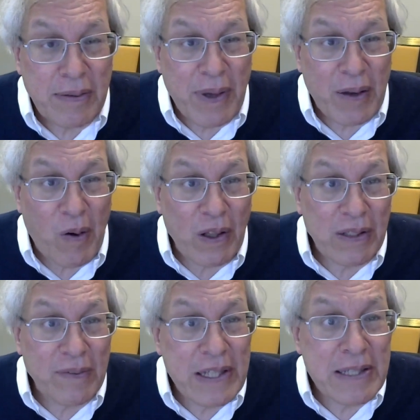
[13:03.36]
about all
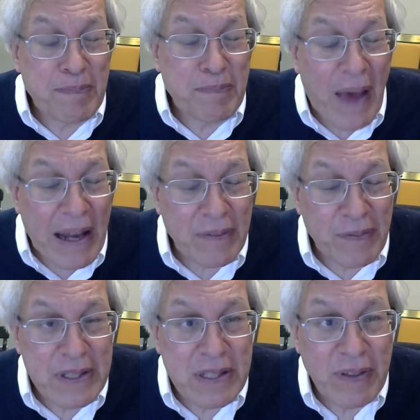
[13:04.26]
of these
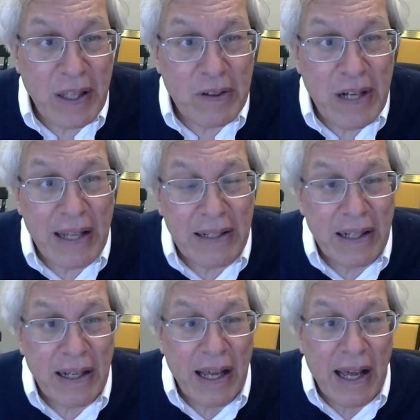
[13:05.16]
benefits of the internet.
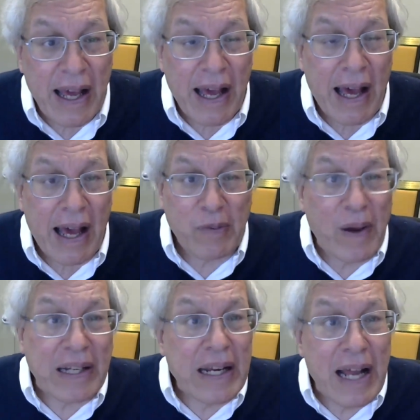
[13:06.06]
I
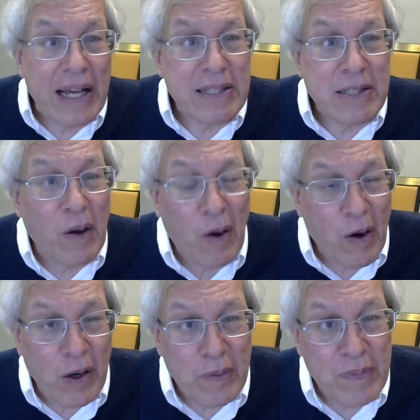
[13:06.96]
recognize the
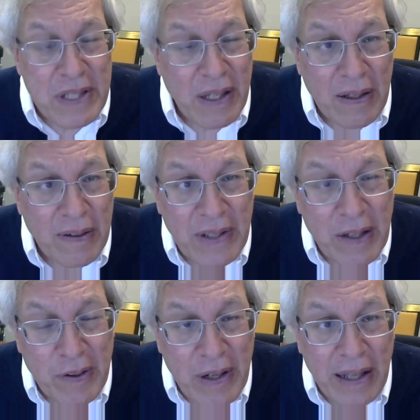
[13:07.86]
harms of the
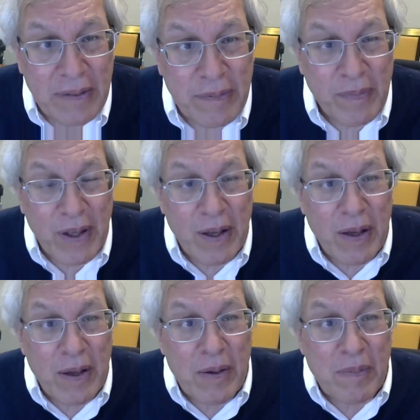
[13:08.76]
internet.
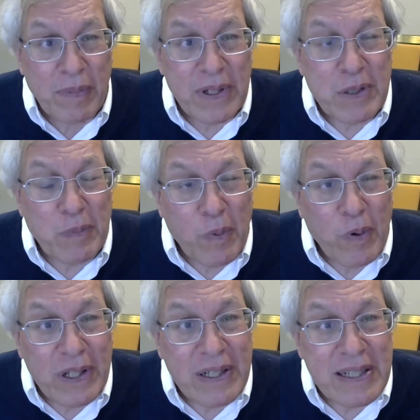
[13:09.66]
But it's
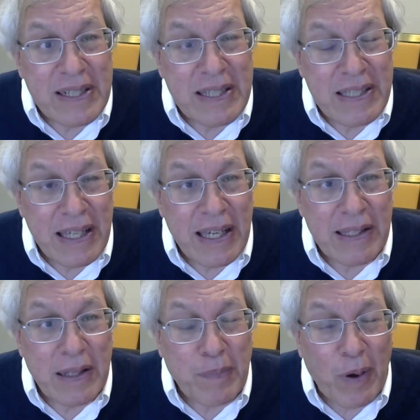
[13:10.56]
important to see
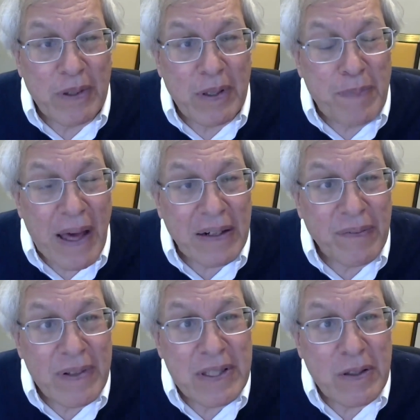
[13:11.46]
that both the
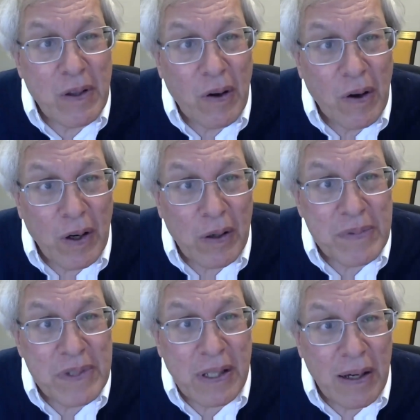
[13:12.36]
benefits and the
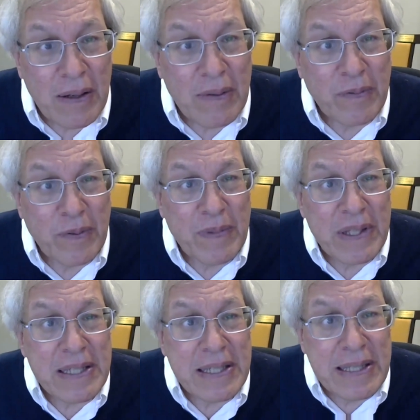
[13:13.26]
harms come from
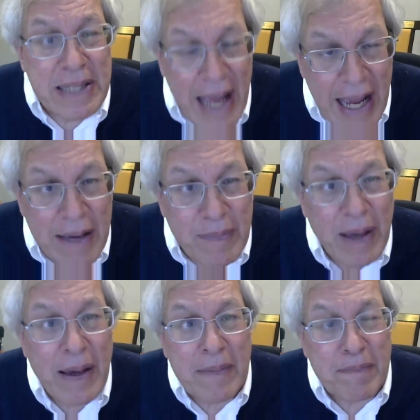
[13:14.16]
the
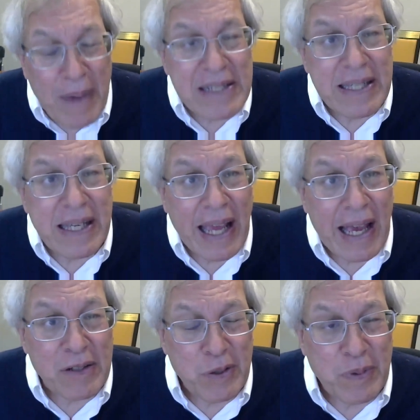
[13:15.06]
same basic
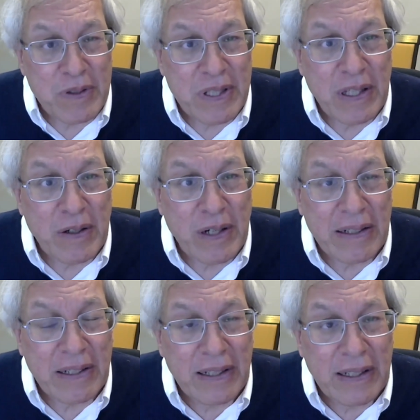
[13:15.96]
attributes of the internet.